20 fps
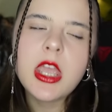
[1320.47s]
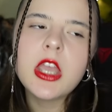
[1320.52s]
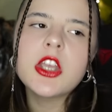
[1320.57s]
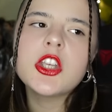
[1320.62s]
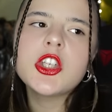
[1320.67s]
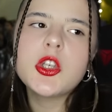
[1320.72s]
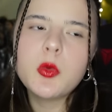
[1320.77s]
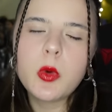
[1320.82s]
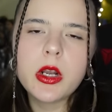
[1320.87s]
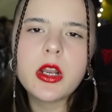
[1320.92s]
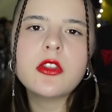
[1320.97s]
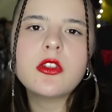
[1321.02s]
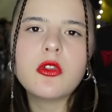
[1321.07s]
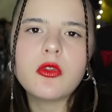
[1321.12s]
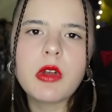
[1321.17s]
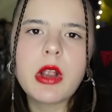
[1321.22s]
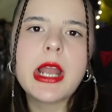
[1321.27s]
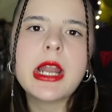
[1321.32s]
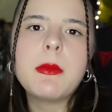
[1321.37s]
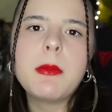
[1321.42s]
She wanted to
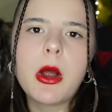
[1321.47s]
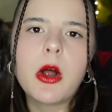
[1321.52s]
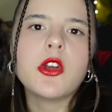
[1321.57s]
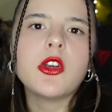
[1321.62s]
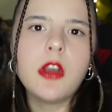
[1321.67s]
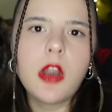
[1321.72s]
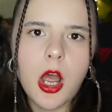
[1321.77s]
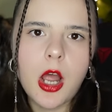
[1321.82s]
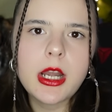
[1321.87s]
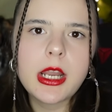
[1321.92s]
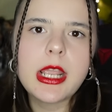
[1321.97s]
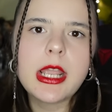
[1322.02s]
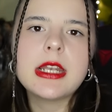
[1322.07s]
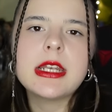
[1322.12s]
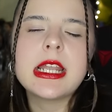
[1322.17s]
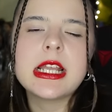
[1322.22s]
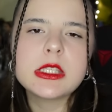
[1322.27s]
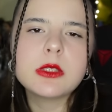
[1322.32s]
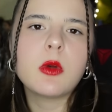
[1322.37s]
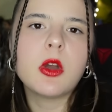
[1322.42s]
write about nodding,
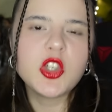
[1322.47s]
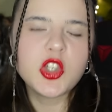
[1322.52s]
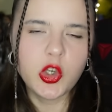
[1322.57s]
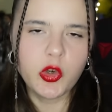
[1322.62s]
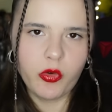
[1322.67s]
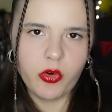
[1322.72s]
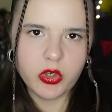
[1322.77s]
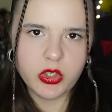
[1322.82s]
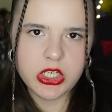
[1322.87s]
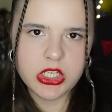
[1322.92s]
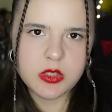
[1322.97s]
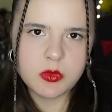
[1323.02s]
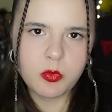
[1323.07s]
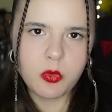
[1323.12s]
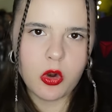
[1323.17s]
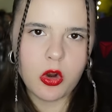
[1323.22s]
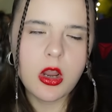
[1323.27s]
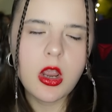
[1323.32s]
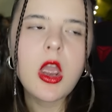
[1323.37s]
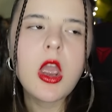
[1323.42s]
and that's why she wrote this
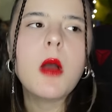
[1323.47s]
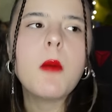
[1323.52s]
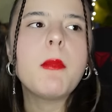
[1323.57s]
book.